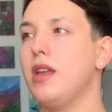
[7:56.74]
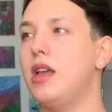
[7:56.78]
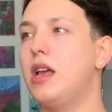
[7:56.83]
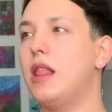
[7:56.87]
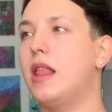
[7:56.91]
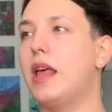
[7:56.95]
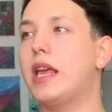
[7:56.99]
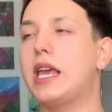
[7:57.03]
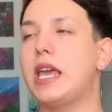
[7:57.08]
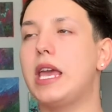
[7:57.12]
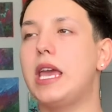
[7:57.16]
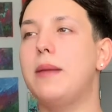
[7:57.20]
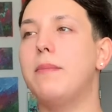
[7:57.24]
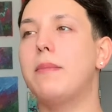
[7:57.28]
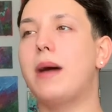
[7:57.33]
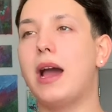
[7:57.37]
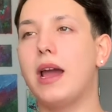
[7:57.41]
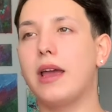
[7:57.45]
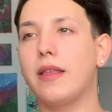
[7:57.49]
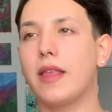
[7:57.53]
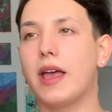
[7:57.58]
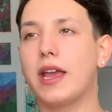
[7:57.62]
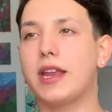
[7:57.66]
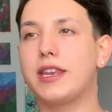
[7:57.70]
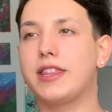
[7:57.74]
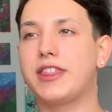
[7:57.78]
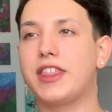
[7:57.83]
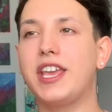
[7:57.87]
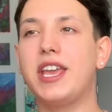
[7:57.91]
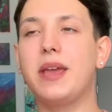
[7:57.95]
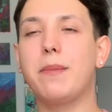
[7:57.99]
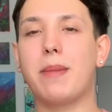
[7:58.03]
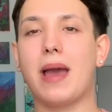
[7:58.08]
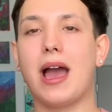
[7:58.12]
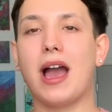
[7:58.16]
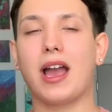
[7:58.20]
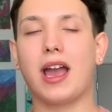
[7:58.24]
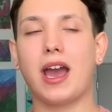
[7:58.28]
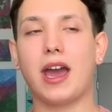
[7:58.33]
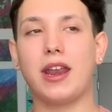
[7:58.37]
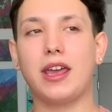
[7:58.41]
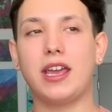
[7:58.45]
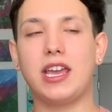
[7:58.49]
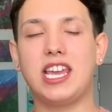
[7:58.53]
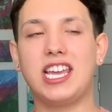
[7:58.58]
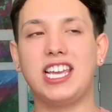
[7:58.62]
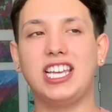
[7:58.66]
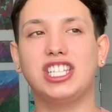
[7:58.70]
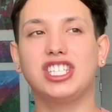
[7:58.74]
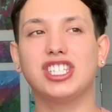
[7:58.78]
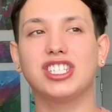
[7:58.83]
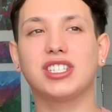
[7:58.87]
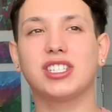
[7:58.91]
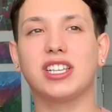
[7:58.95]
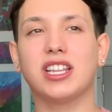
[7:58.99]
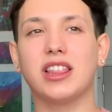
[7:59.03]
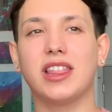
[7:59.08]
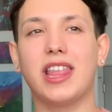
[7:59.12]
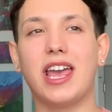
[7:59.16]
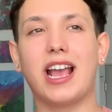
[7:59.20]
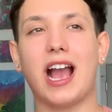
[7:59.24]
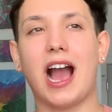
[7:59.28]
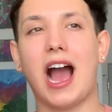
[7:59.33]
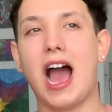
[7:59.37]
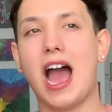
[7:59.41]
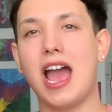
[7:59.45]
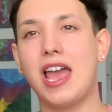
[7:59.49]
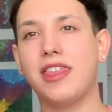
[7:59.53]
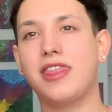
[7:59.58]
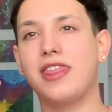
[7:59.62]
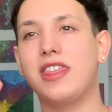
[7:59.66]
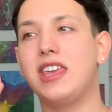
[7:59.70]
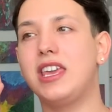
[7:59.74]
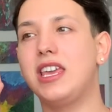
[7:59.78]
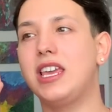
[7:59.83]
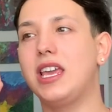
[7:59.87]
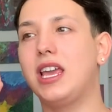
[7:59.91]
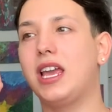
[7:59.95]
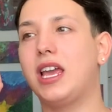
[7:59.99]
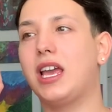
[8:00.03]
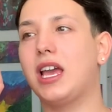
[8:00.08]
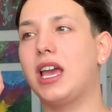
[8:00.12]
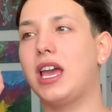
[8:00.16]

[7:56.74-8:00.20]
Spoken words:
like in my, like thinking back at it, he just like, I think